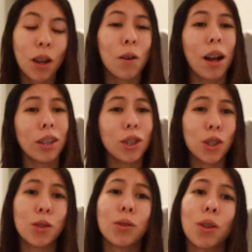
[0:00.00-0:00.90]
Oh, I also
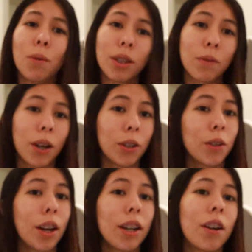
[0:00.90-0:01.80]
use Wells
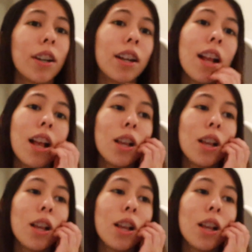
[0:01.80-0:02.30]
Fargo credit card.